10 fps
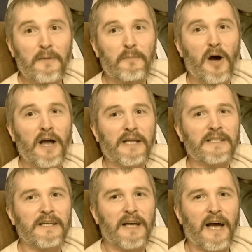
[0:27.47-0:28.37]
But
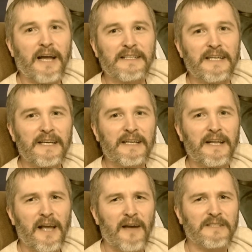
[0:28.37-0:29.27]
I
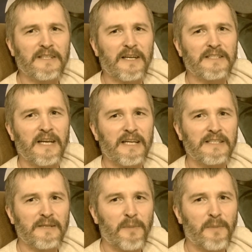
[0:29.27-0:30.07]
did have a slight change